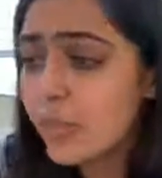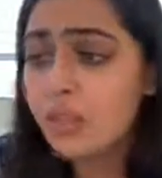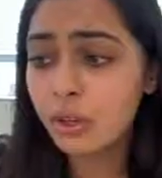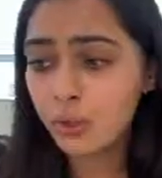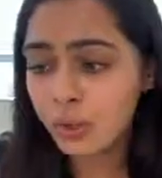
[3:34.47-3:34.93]

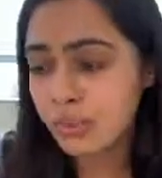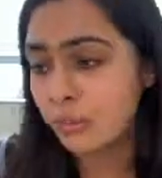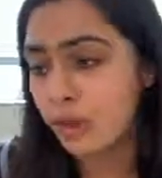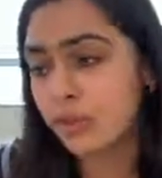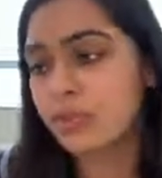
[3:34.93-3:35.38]
the
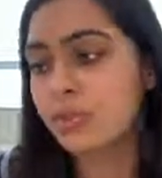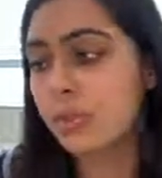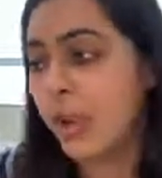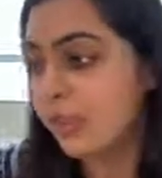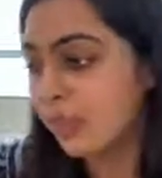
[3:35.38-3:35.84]
correspondence
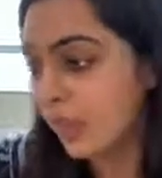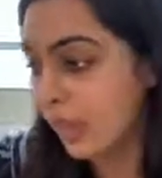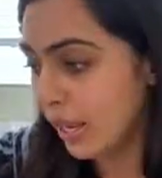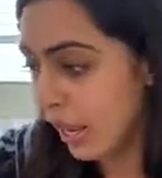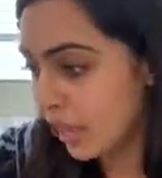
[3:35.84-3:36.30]
rather that
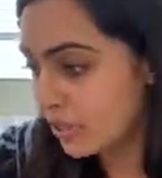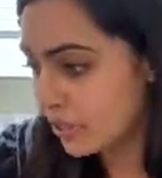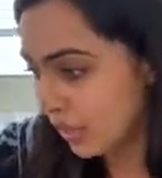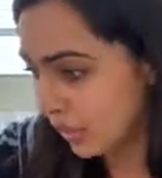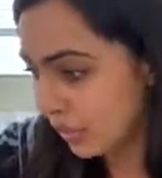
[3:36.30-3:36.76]
I had,
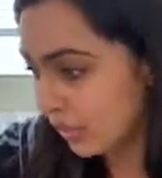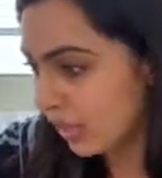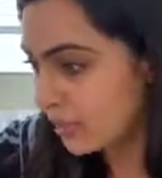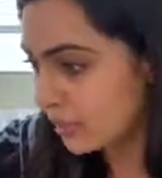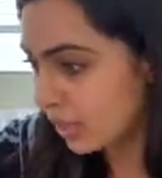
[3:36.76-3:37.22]
so that you
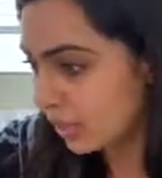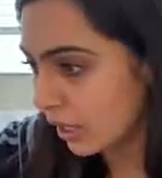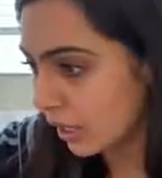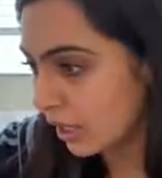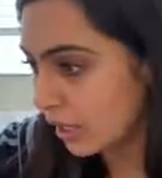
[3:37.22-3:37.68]
guys can
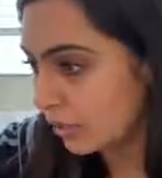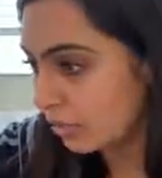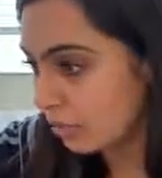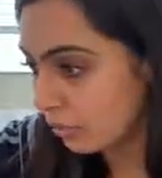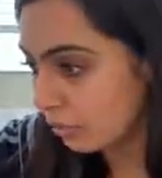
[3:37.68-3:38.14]
kind of get a
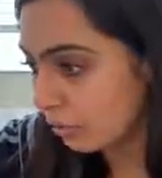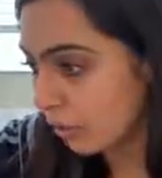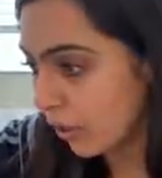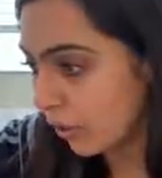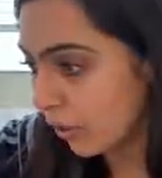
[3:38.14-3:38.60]
feel
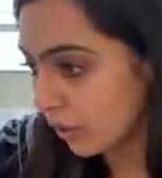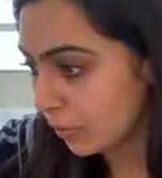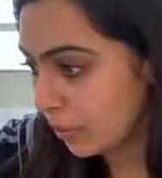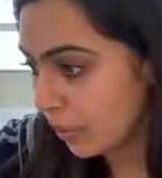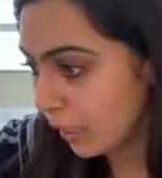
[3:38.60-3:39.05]
for how I
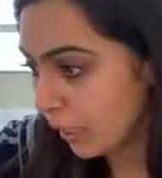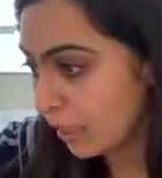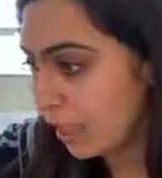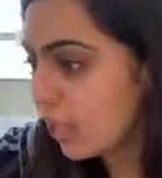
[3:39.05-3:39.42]
communicate.